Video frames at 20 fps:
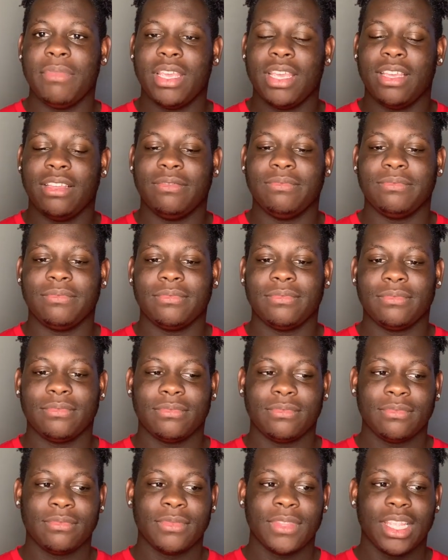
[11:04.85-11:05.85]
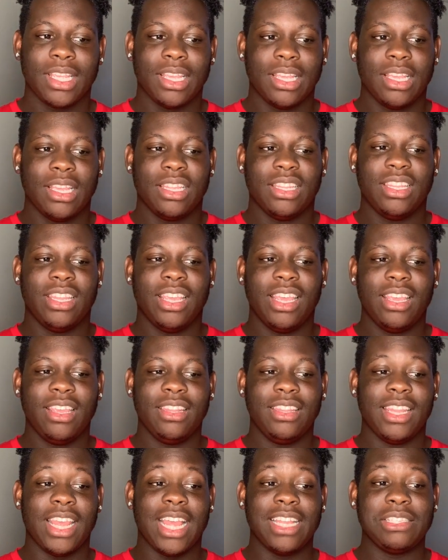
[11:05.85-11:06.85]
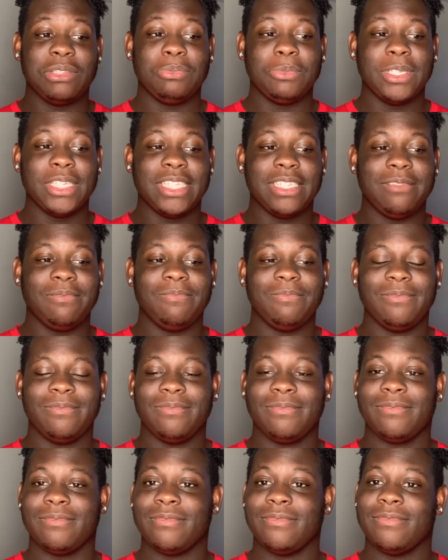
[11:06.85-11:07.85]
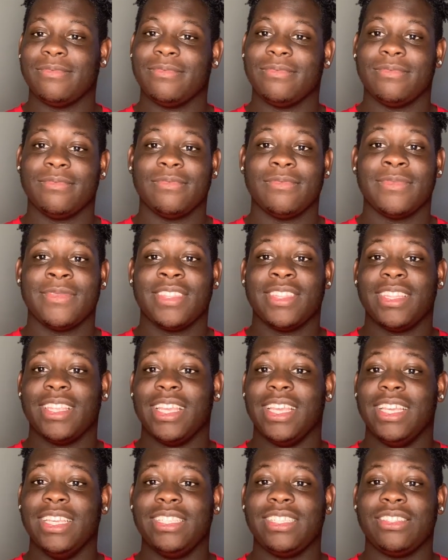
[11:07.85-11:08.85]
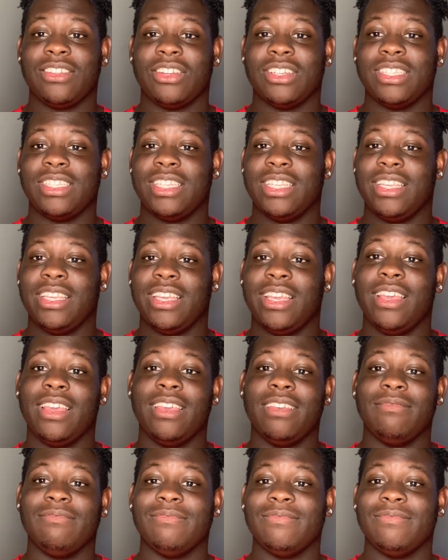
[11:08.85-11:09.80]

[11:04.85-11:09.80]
And then that's when it starts to get